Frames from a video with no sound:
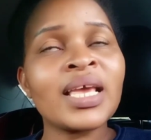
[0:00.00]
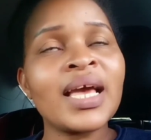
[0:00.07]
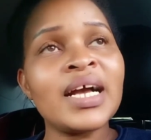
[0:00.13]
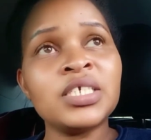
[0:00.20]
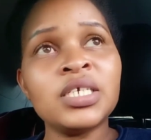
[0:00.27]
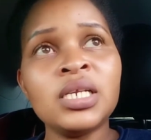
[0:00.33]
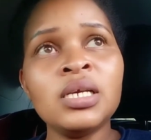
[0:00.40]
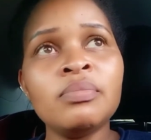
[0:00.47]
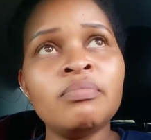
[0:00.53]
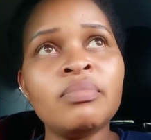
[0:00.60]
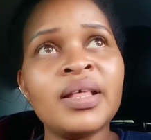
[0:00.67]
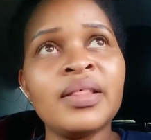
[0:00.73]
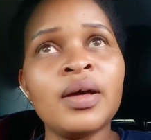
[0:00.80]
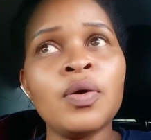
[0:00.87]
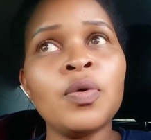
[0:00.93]
Actually,
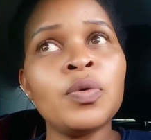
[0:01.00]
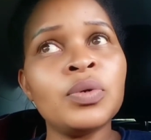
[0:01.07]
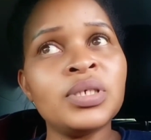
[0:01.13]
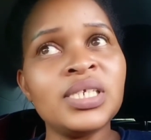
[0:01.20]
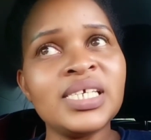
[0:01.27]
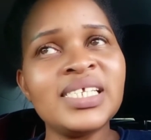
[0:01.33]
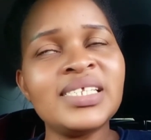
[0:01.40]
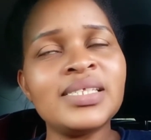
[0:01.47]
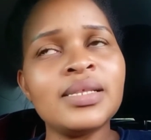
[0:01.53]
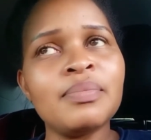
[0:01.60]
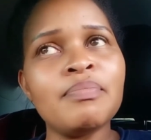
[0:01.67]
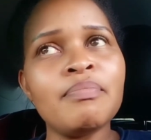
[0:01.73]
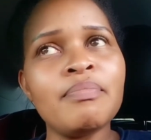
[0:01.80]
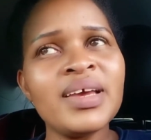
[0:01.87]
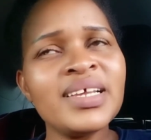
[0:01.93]
motherhood is the
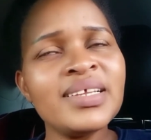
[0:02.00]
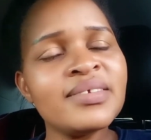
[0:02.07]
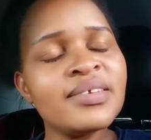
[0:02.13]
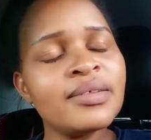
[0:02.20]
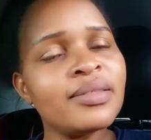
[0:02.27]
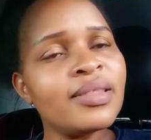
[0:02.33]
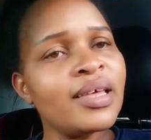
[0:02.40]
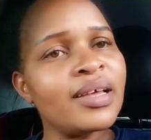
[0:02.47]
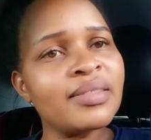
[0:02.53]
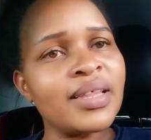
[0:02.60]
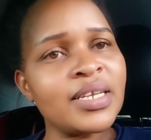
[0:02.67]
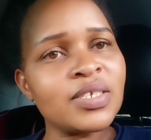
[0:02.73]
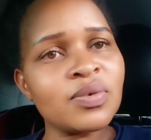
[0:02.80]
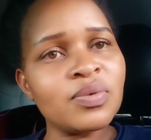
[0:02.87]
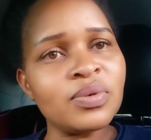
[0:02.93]
best thing
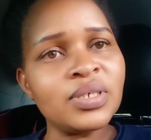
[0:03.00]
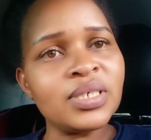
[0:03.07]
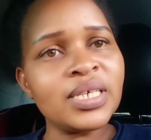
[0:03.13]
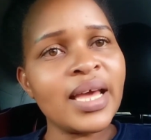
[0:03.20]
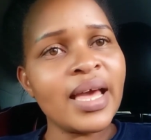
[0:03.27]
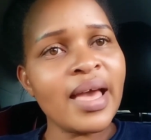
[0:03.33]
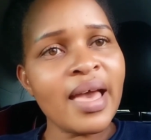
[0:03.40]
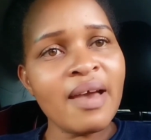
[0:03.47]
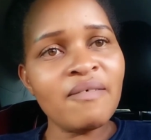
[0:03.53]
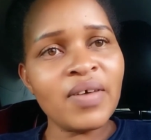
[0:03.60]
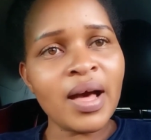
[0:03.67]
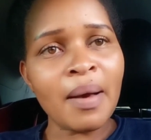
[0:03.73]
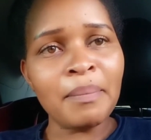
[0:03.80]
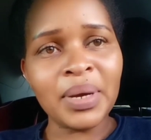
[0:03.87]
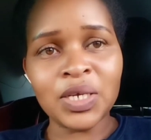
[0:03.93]
that could ever
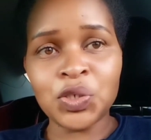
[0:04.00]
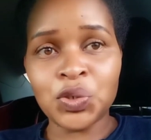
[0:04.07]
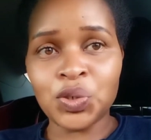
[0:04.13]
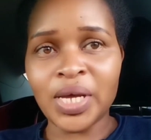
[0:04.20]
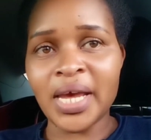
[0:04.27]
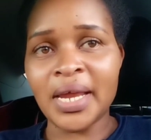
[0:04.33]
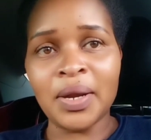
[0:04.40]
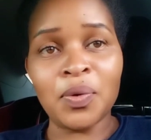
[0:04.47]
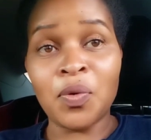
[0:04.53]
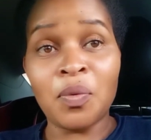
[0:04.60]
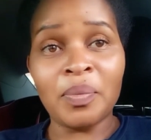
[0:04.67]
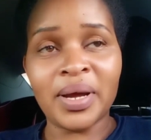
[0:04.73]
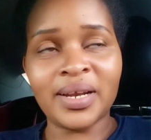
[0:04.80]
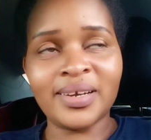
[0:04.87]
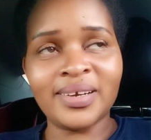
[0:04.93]
happen to any
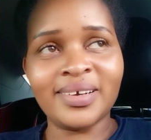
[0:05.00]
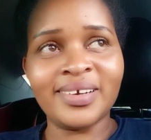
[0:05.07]
woman.